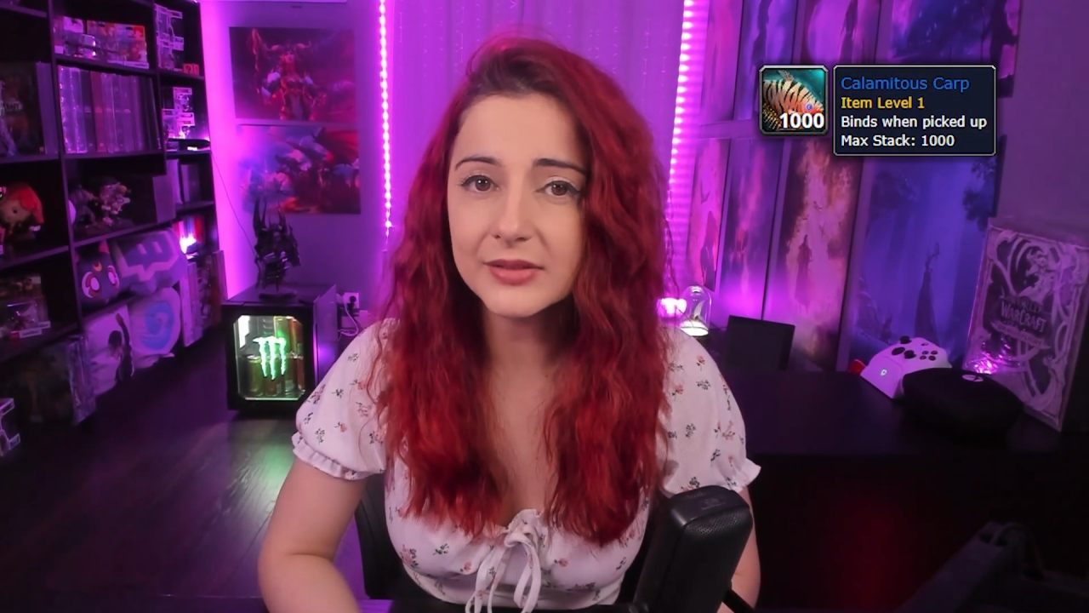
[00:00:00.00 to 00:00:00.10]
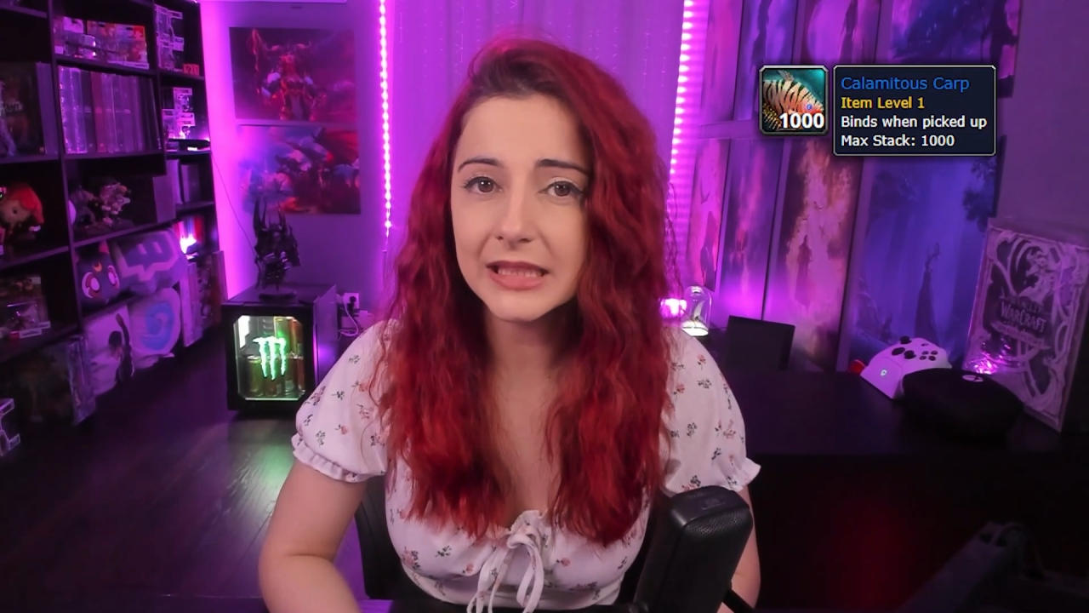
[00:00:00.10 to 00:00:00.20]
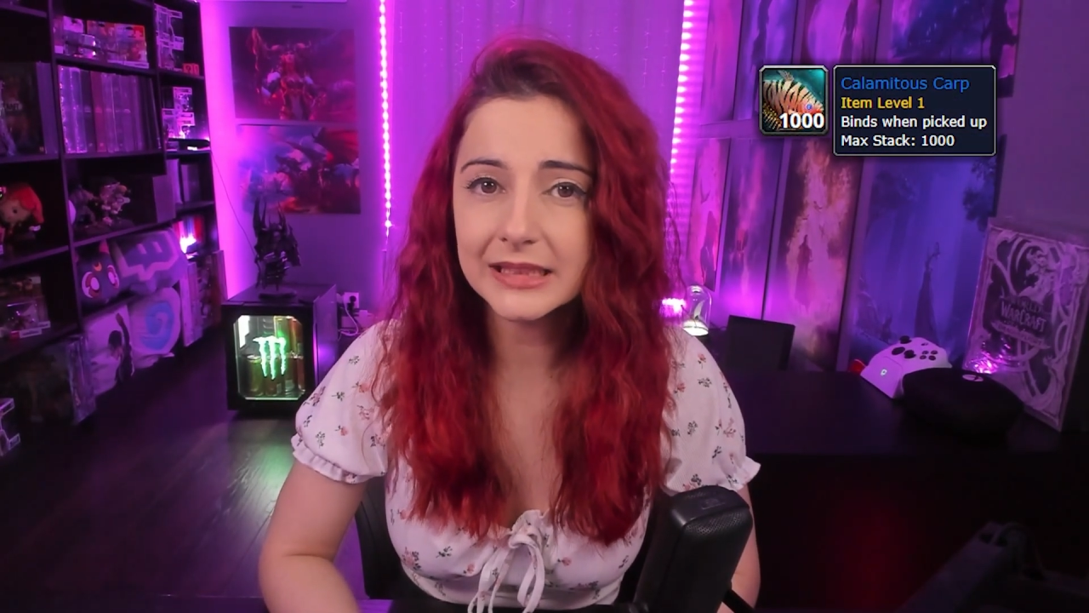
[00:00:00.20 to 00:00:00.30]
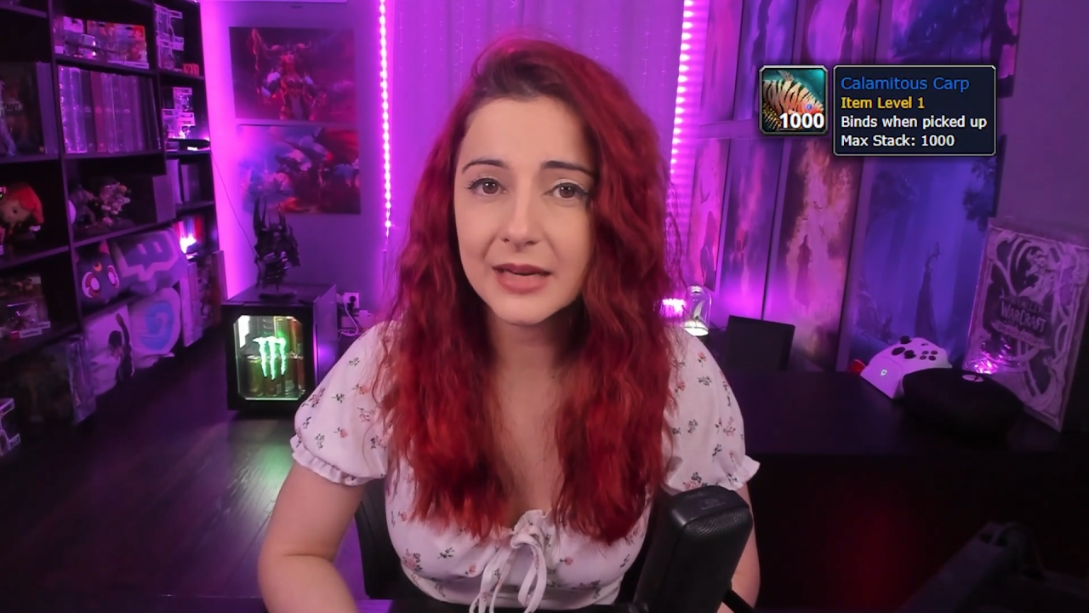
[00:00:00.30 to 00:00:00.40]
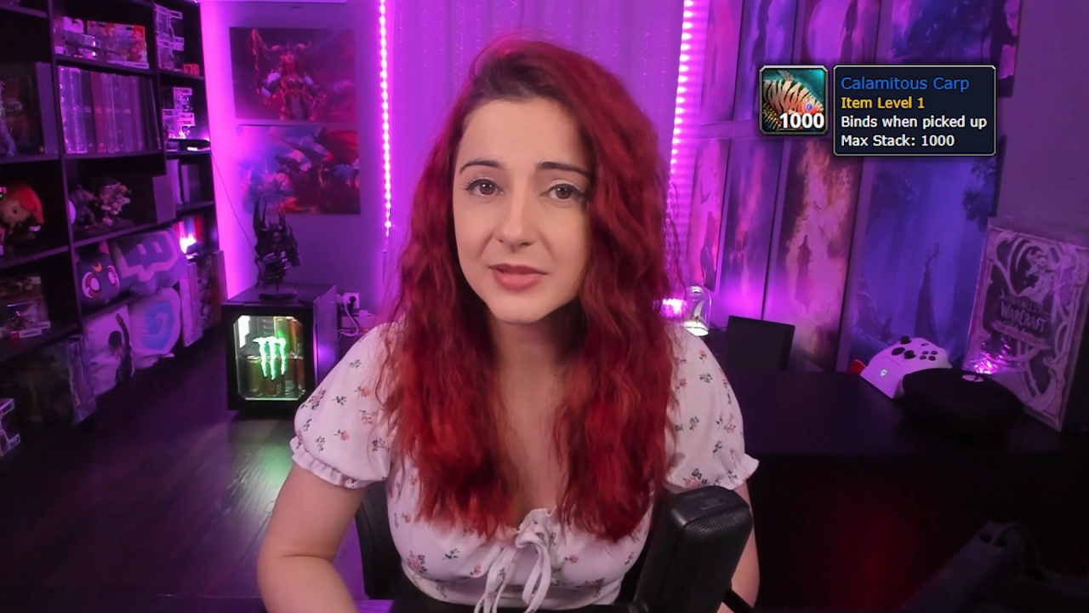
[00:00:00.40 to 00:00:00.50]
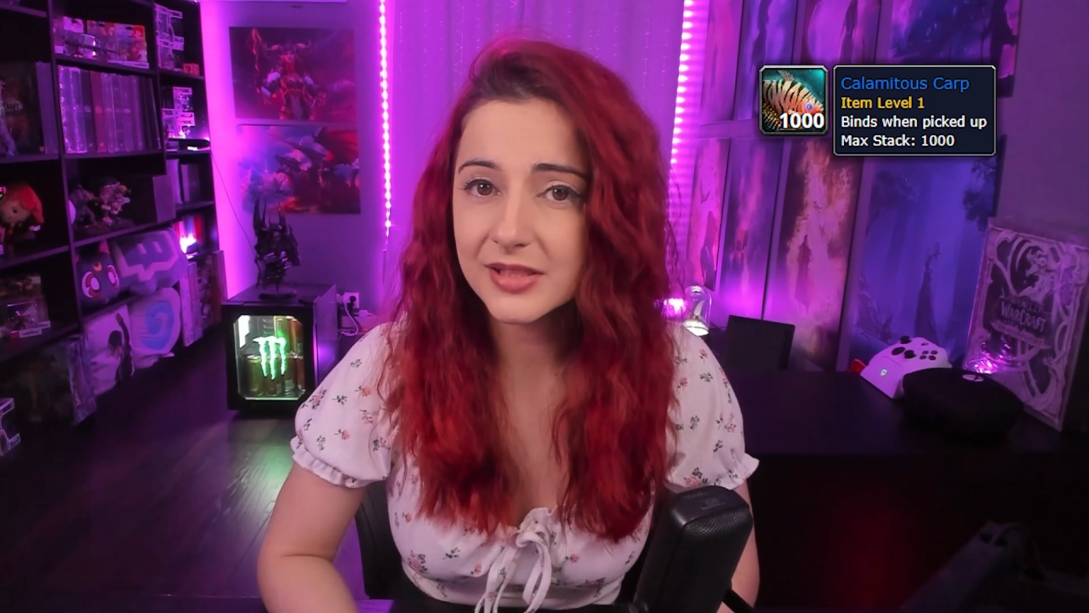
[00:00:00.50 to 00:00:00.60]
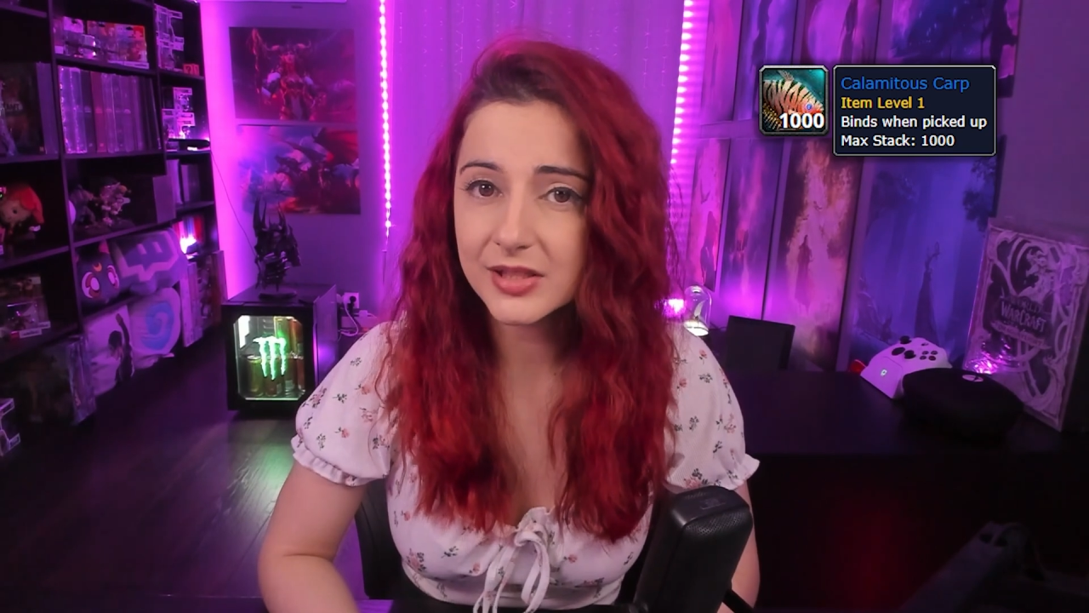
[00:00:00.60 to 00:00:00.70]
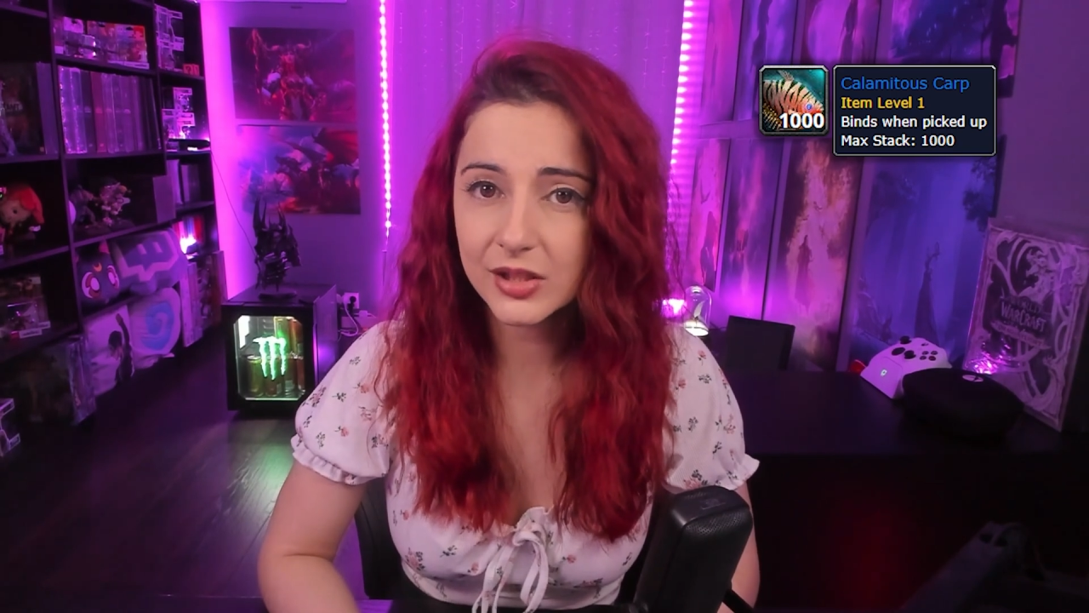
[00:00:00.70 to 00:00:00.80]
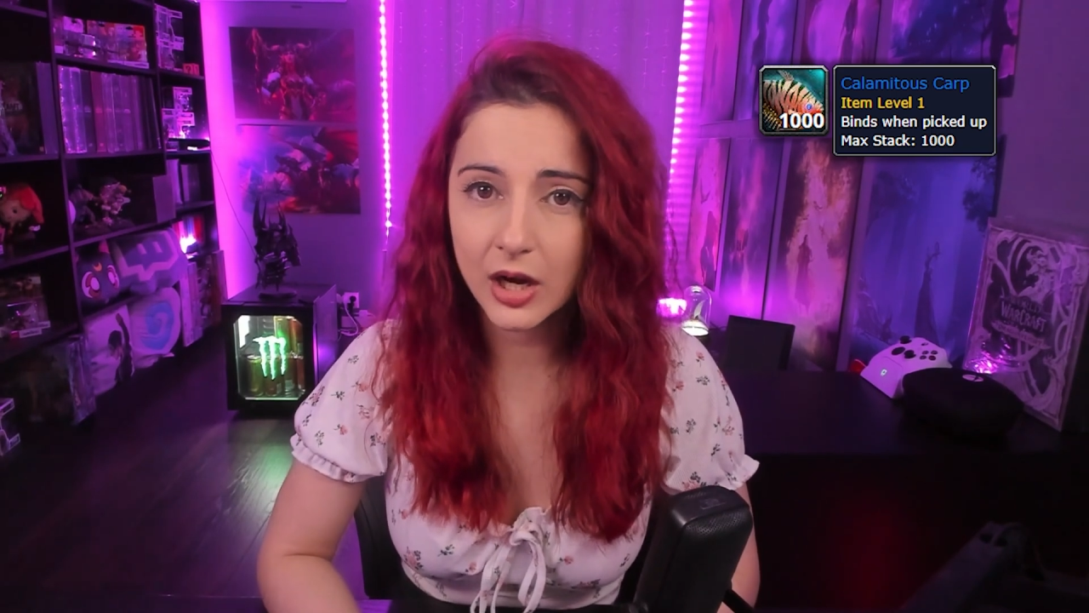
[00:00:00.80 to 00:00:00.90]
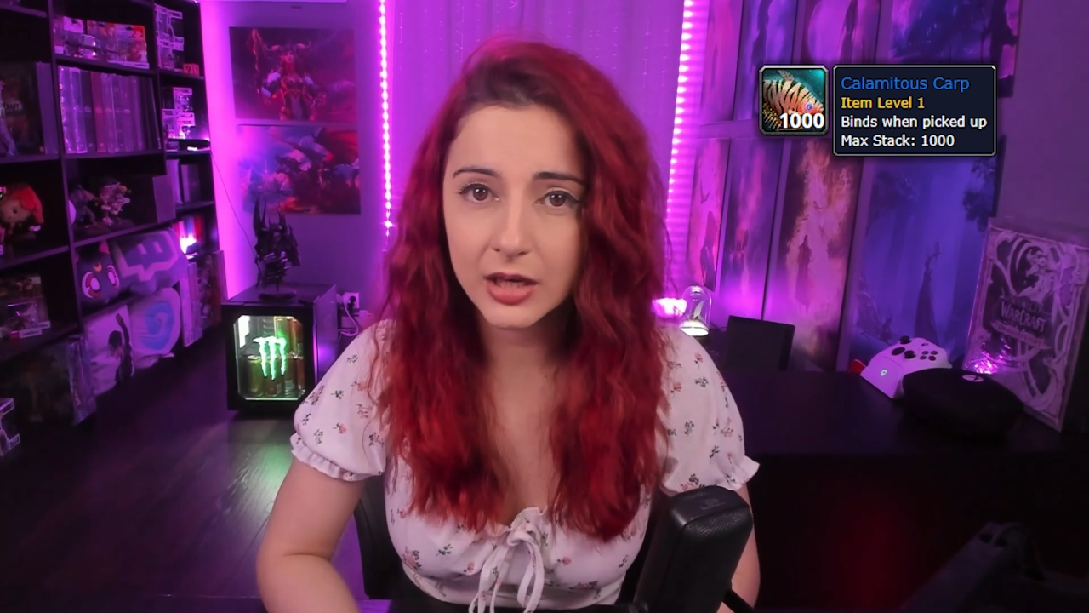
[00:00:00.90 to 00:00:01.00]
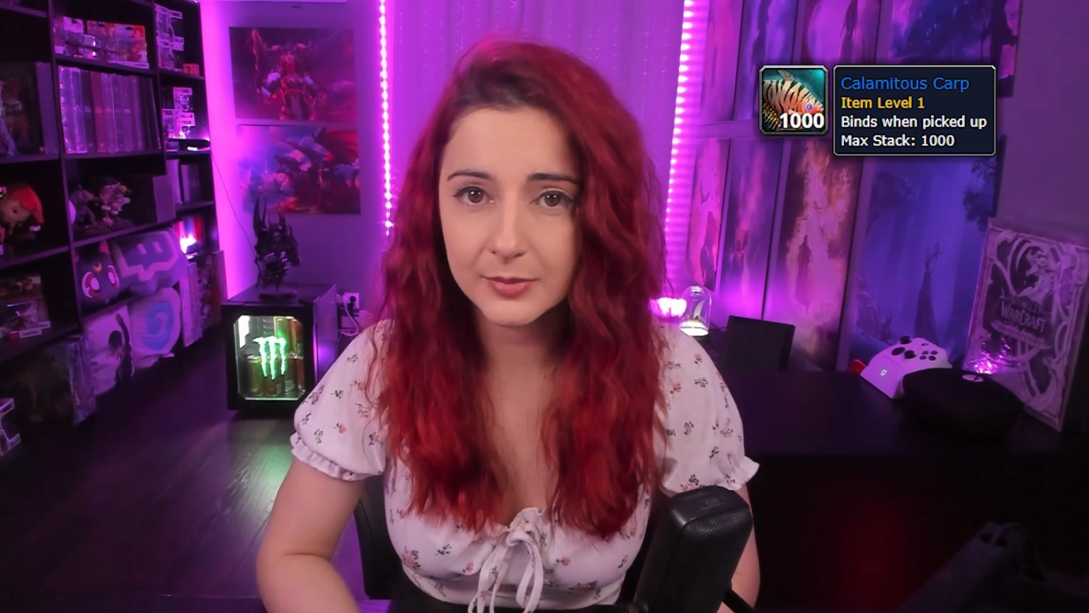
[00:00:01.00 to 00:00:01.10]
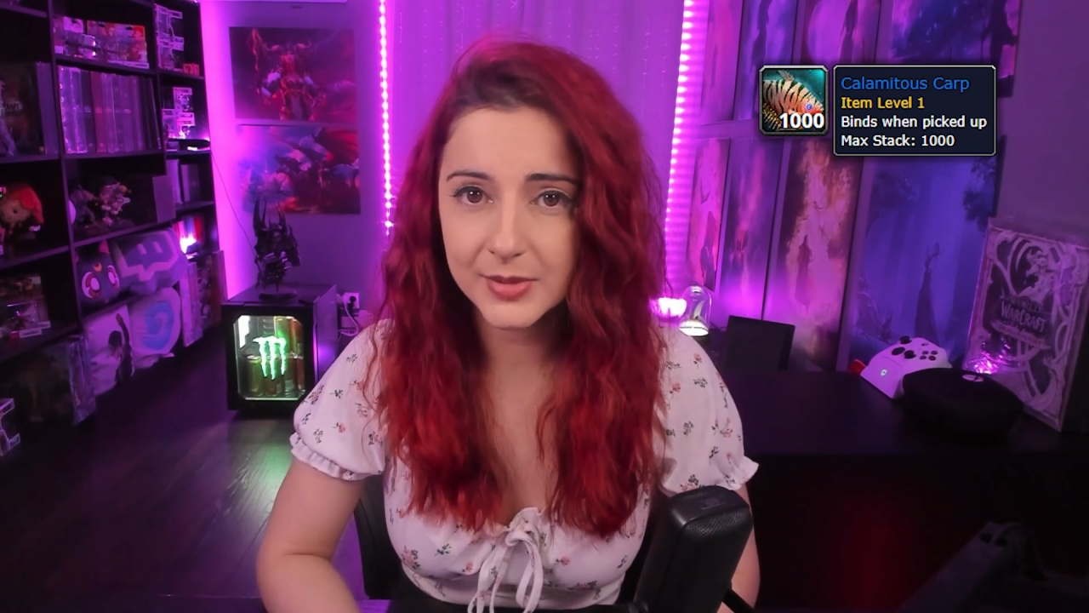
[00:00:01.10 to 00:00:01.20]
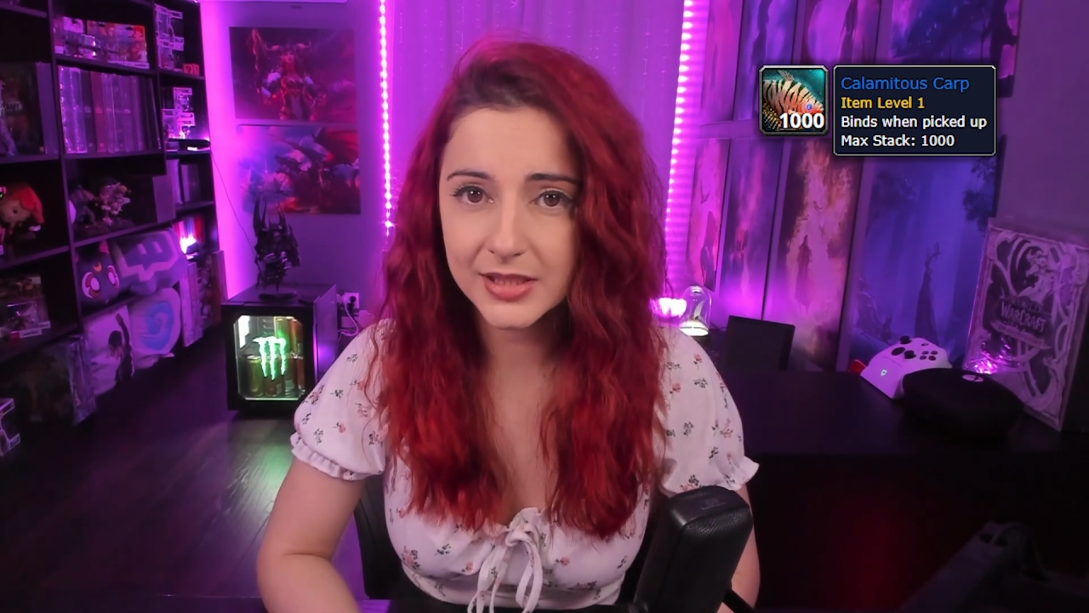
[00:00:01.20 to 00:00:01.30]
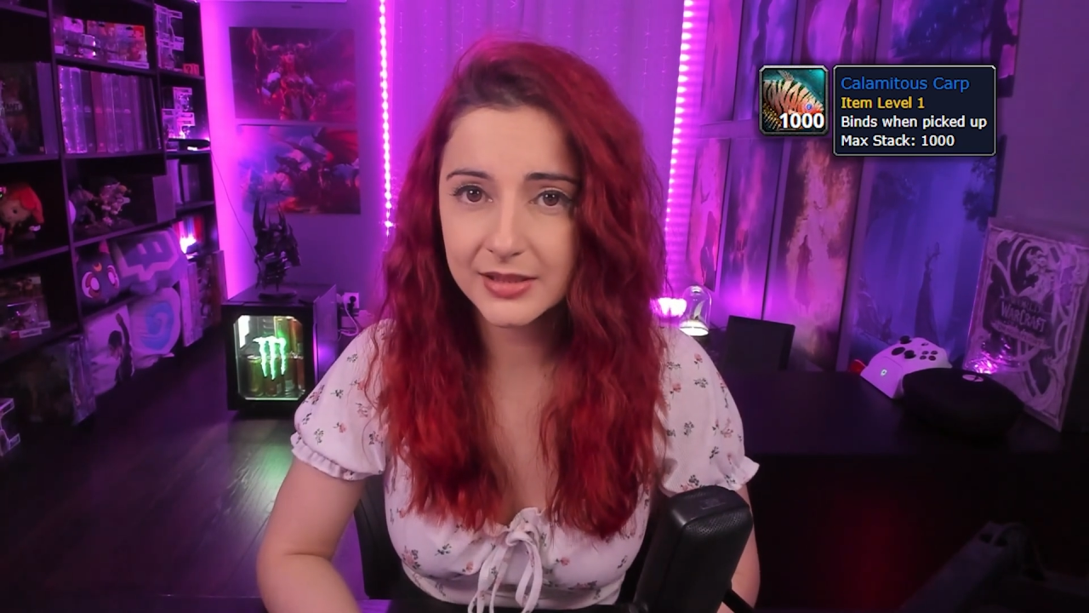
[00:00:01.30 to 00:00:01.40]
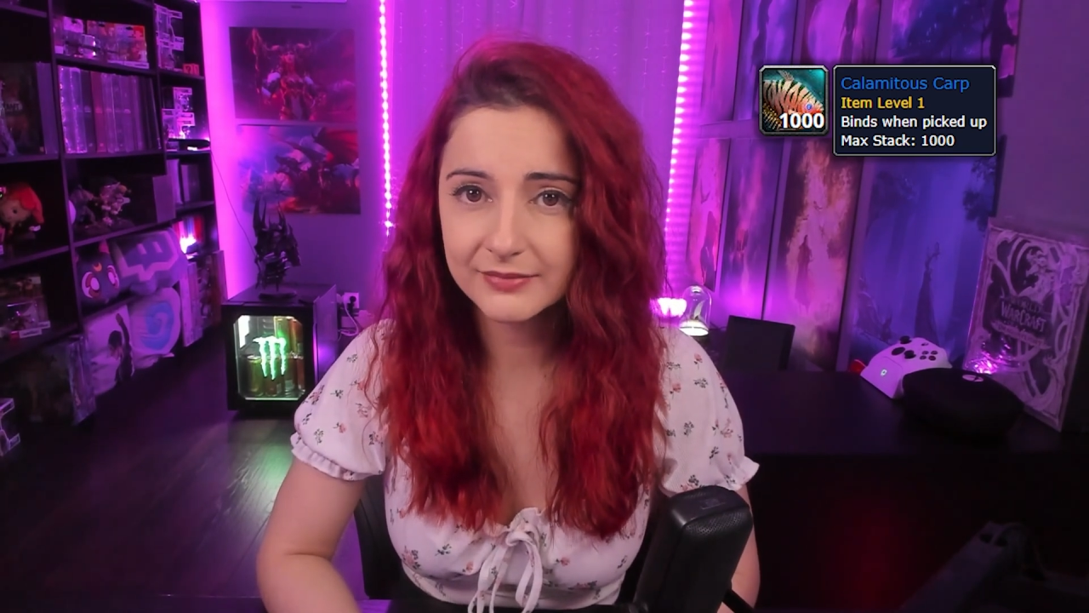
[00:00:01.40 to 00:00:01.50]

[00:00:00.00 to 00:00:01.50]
calamitous carps.